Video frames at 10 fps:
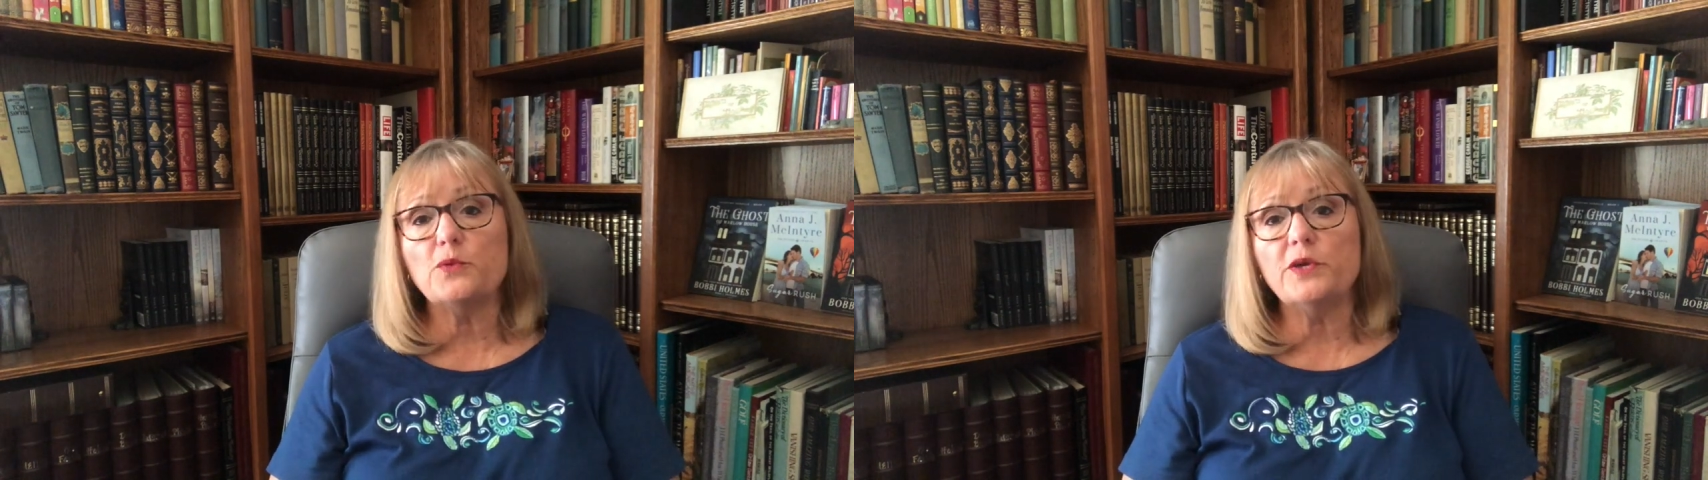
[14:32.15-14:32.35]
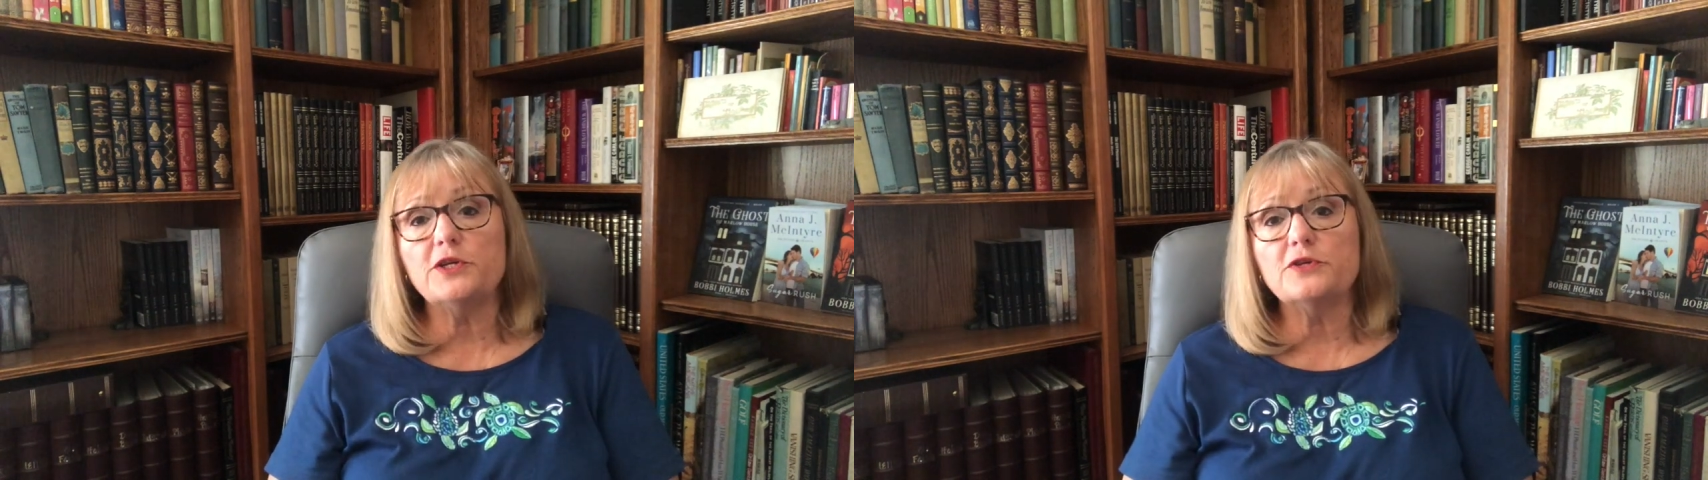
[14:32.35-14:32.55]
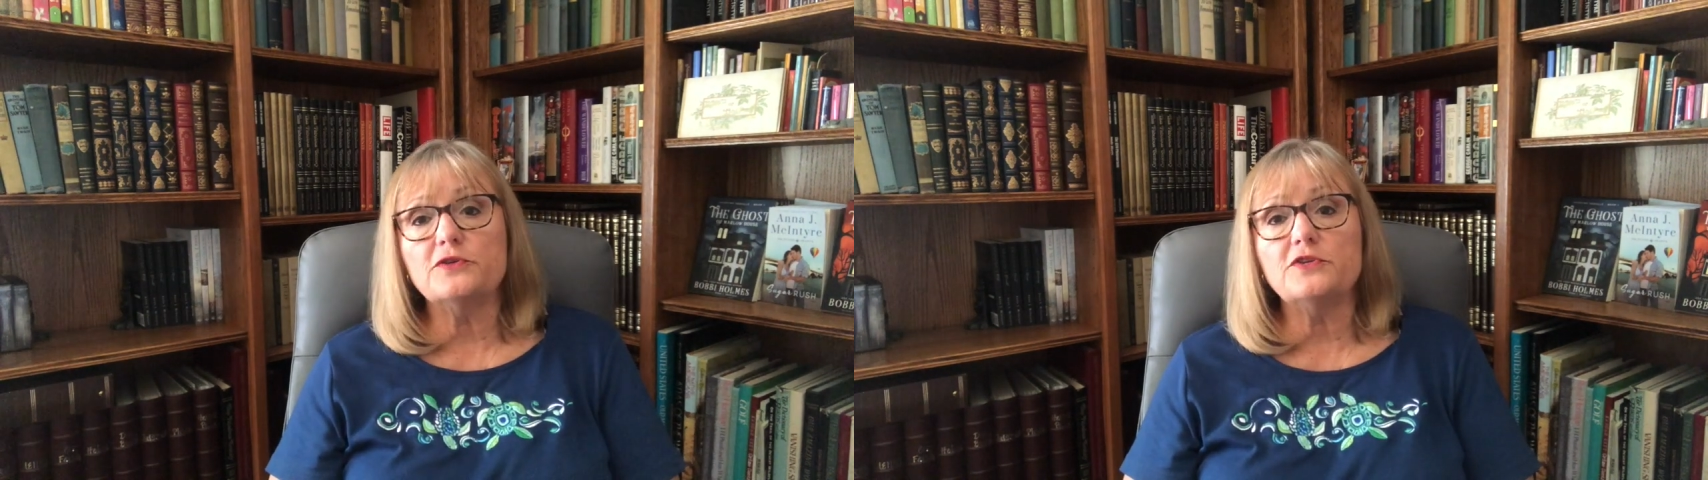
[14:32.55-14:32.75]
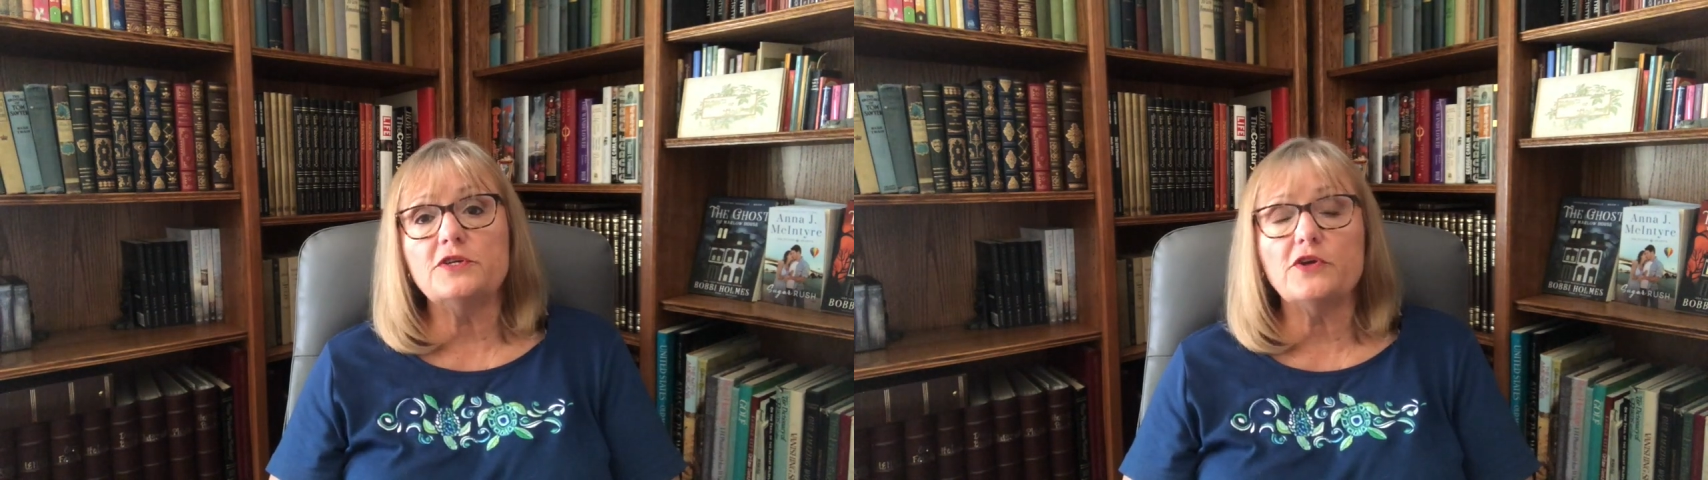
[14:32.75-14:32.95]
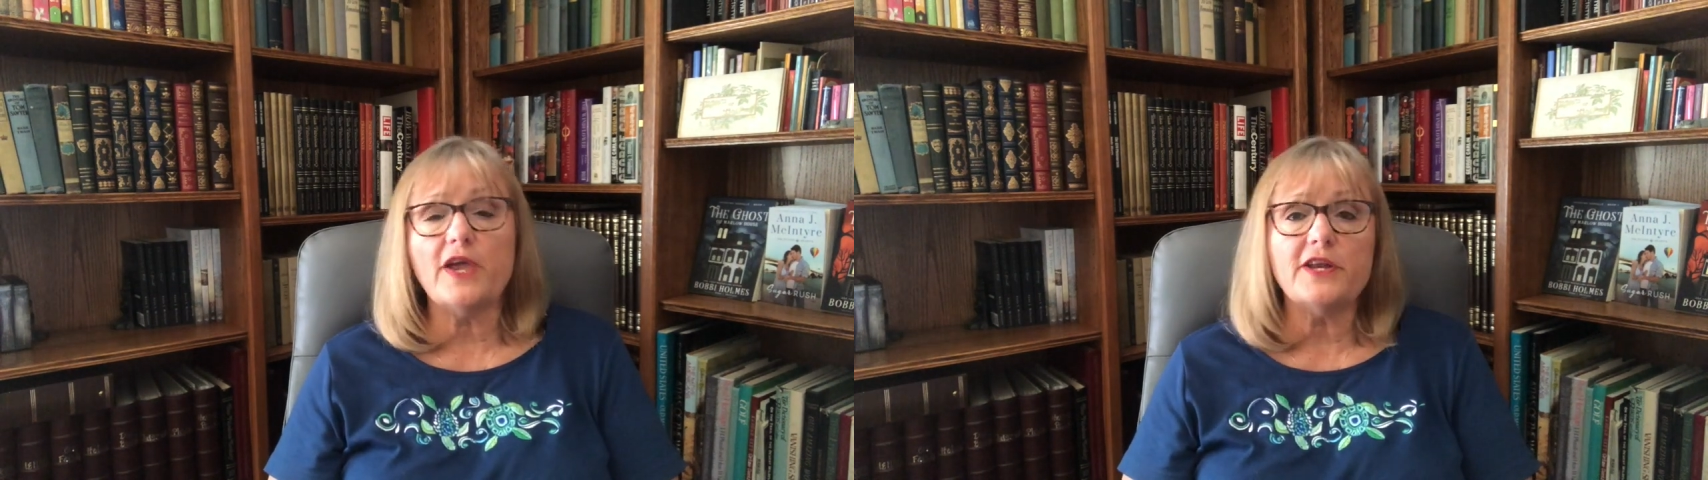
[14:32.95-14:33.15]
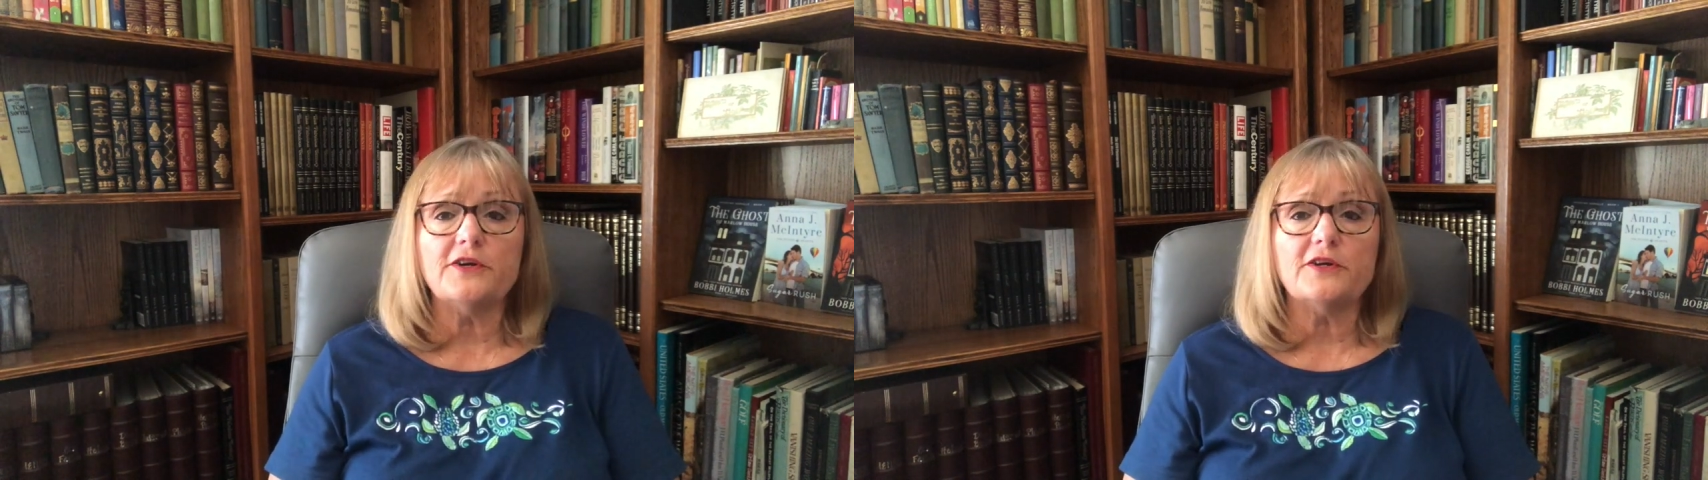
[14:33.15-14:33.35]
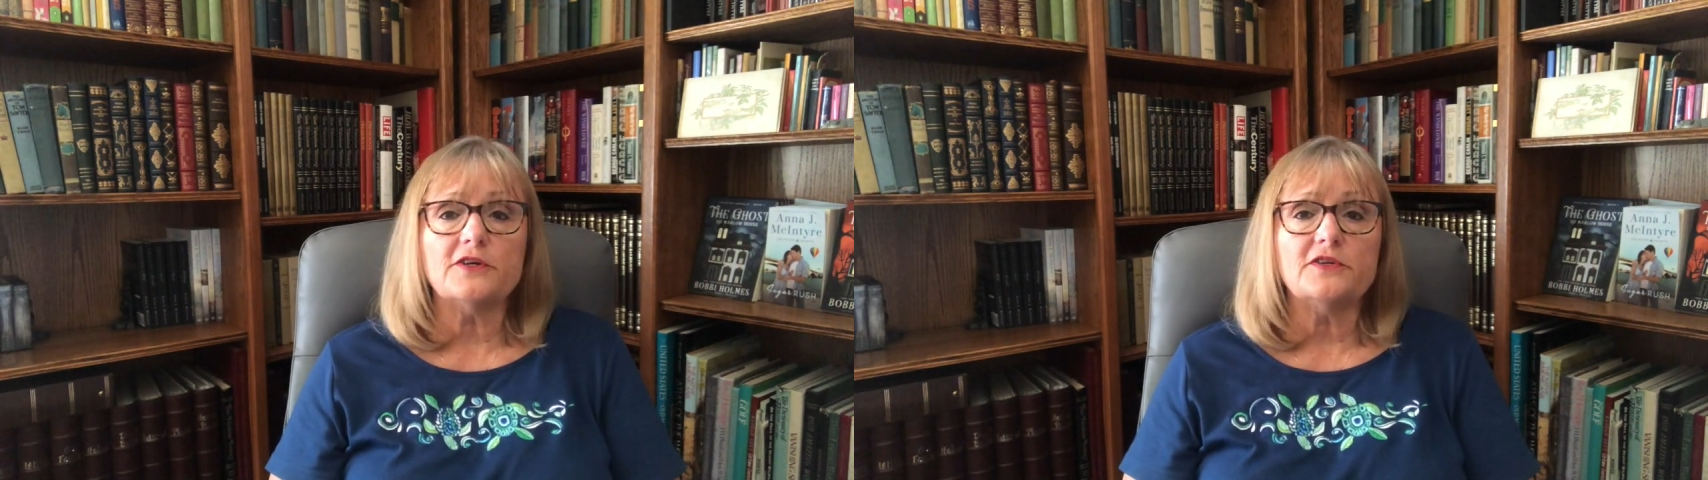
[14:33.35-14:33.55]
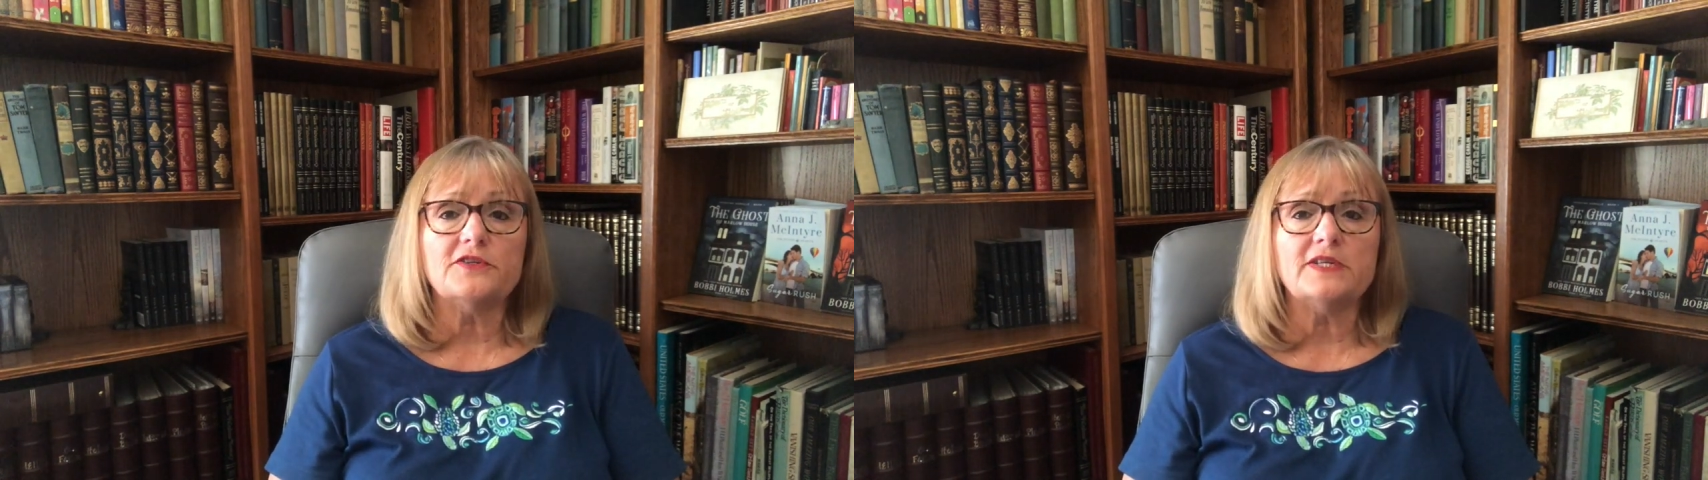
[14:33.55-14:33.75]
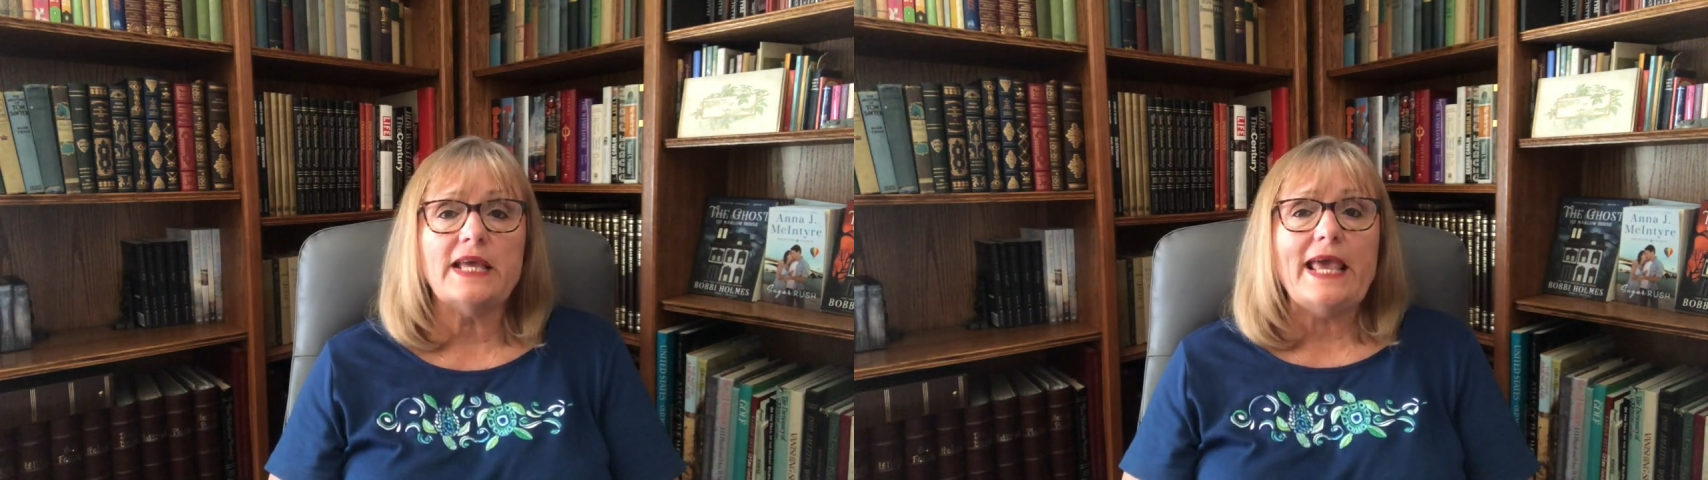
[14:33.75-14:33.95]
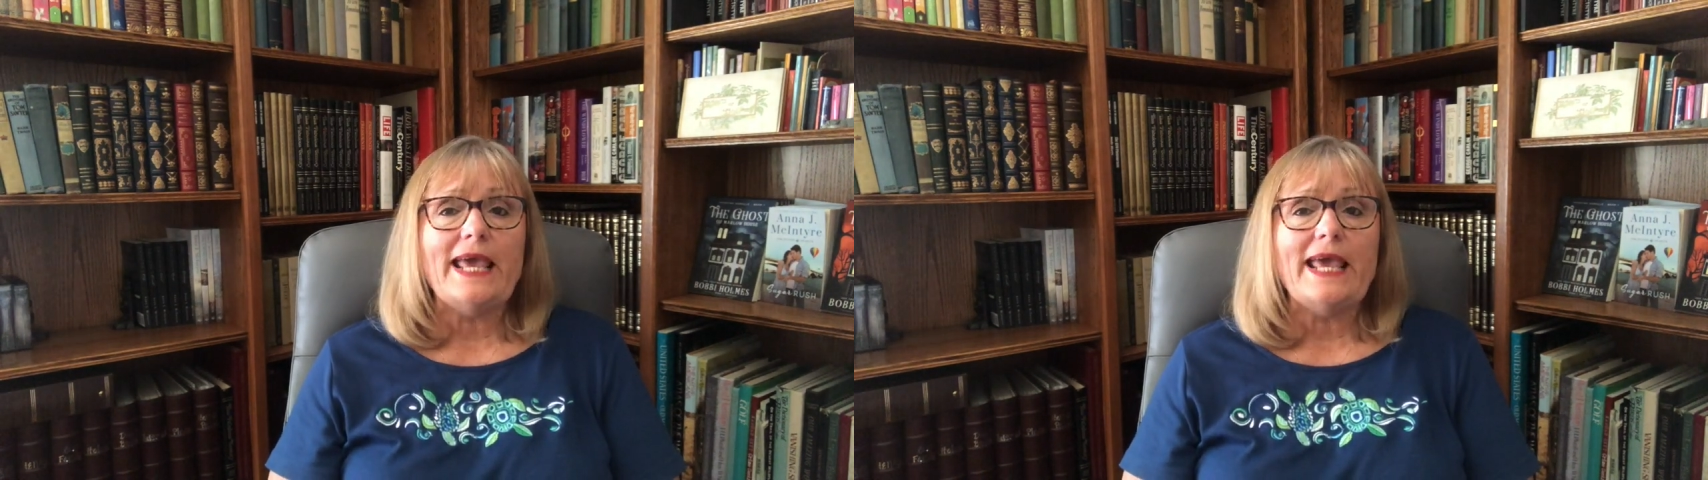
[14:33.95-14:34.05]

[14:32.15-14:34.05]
readers and your editors, and